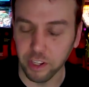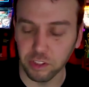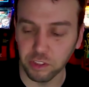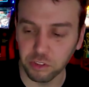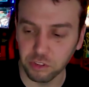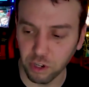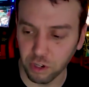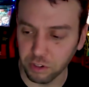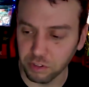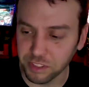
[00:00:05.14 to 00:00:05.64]

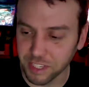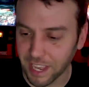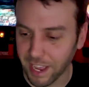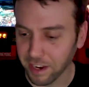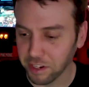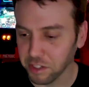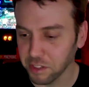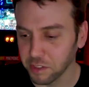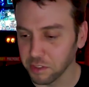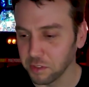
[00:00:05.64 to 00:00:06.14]
Stern's
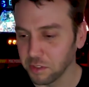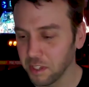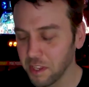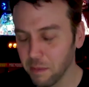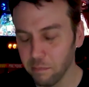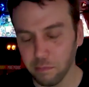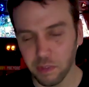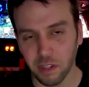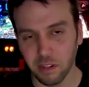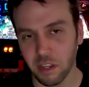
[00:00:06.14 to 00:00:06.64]
actions,
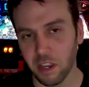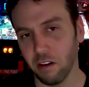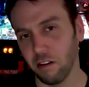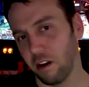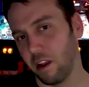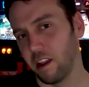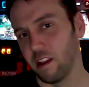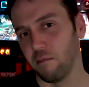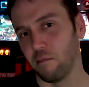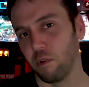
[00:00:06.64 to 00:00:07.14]
but here
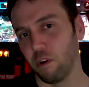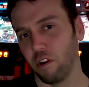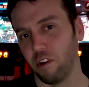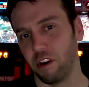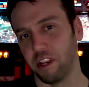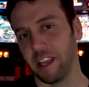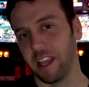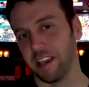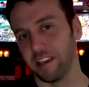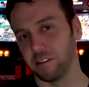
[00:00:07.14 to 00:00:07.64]
I am
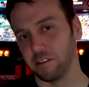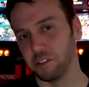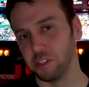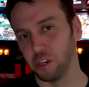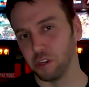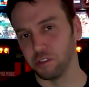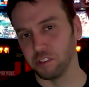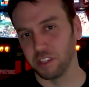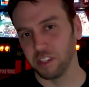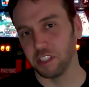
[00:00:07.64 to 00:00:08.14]
wearing a
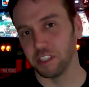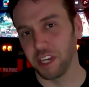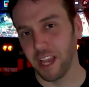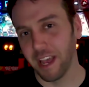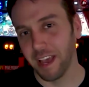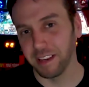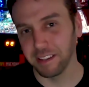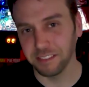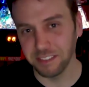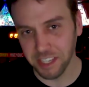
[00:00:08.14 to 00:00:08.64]
Jersey
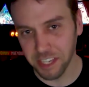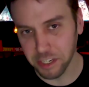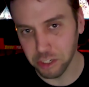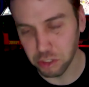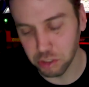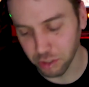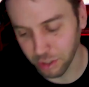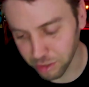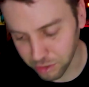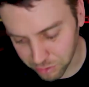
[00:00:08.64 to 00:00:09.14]
Jack
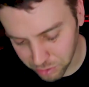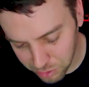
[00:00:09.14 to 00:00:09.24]
t-shirt,